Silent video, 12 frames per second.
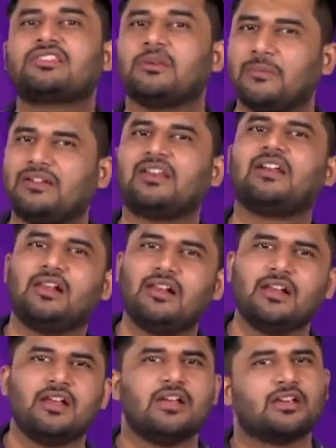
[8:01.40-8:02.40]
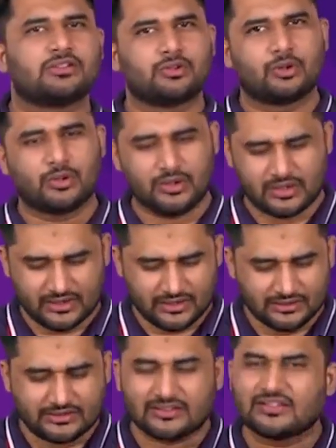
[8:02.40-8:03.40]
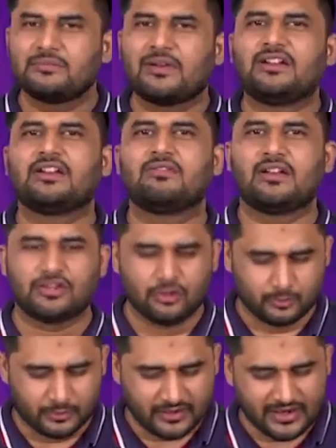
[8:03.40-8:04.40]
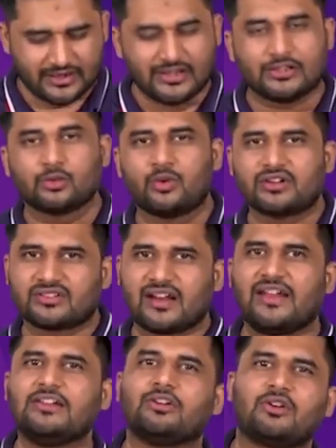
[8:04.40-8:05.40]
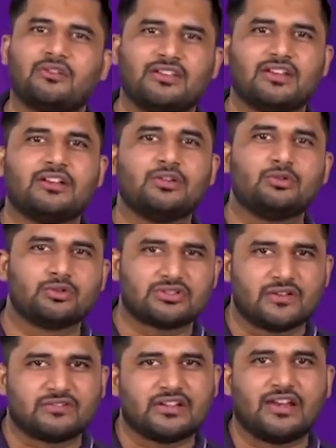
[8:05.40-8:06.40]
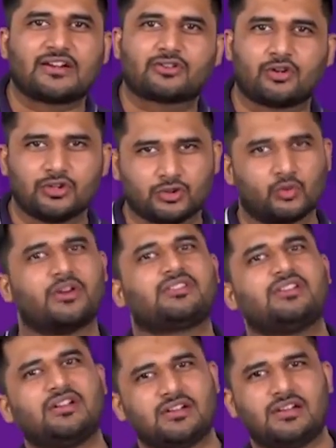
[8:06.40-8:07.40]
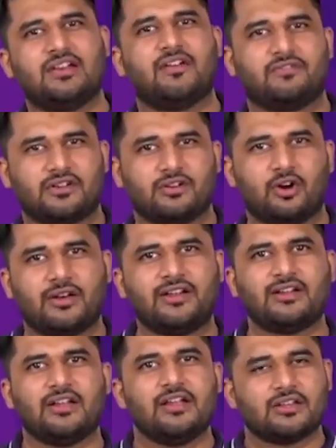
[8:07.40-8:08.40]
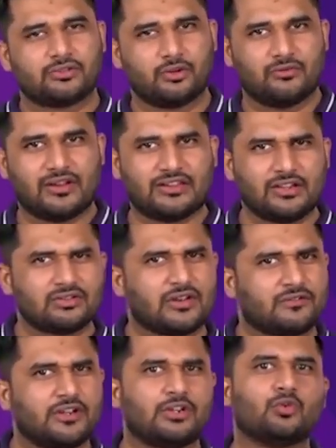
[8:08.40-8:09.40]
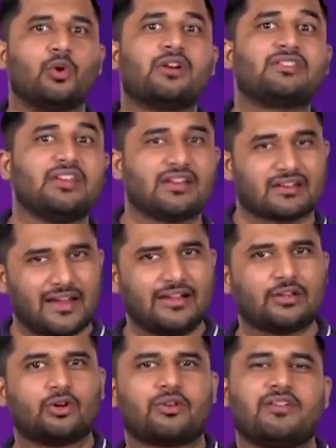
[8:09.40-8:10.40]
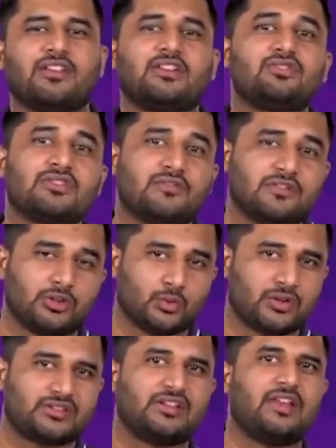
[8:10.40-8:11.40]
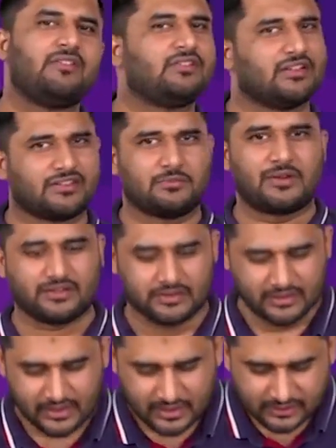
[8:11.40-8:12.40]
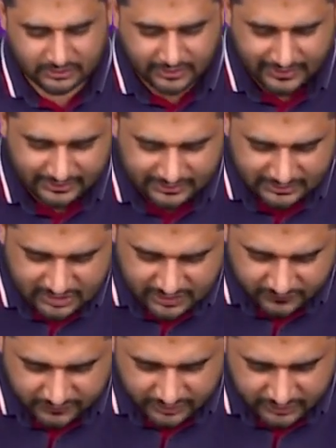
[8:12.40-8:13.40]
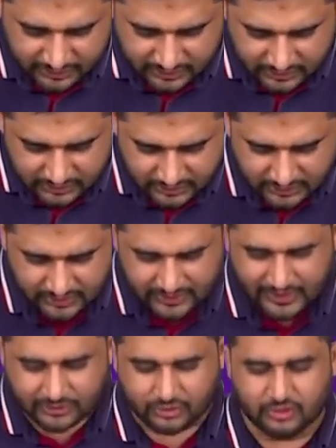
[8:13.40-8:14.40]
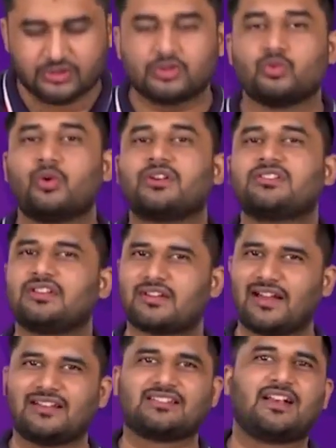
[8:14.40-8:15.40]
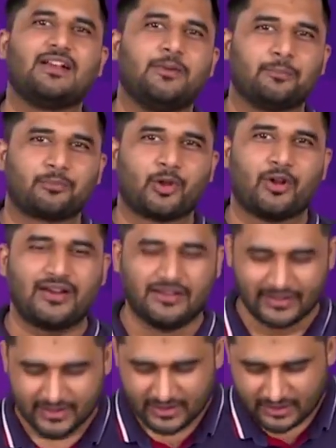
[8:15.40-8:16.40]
is symmetrical, so it doesn't matter whether you break it towards right or whether you shift the electron towards the left. All right, so whether you shift it towards the right or whether you shift it towards the left doesn't matter. So let us shift the electron towards the right side. All right,